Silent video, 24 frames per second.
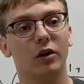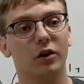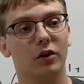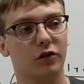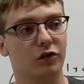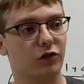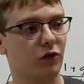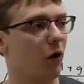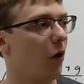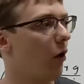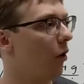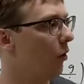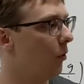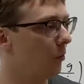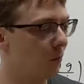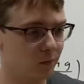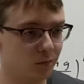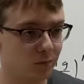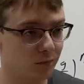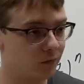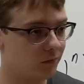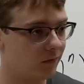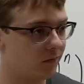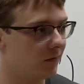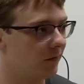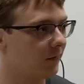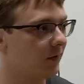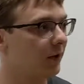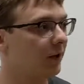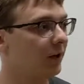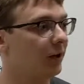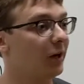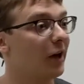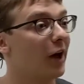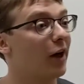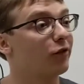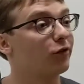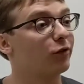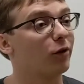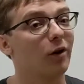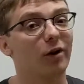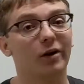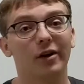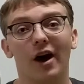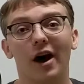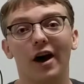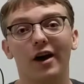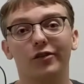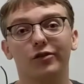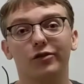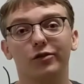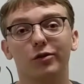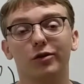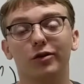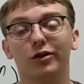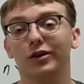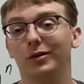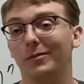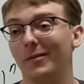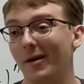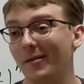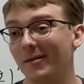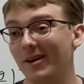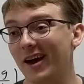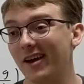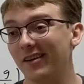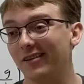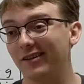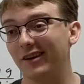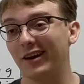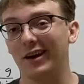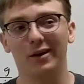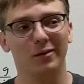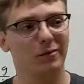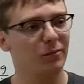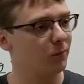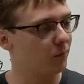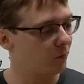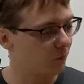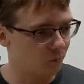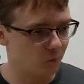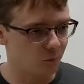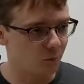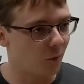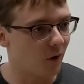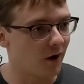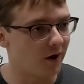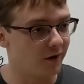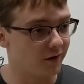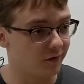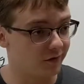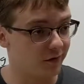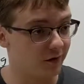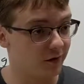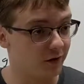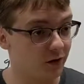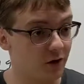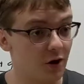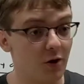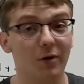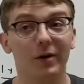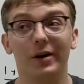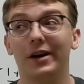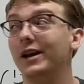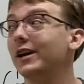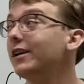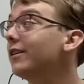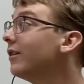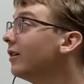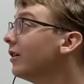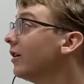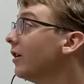So you guys are all in high school, you may be asking what is an annuity?